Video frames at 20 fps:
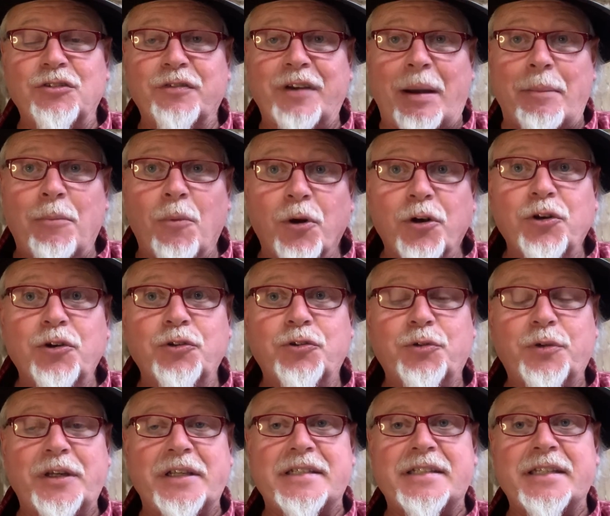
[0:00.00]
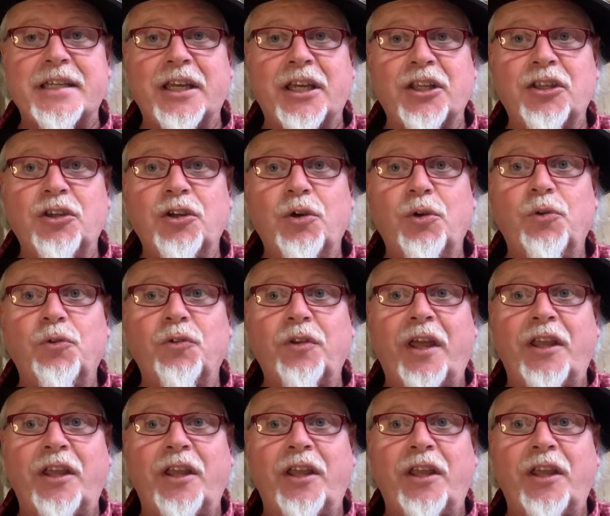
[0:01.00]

you've got more nutrients that you can use,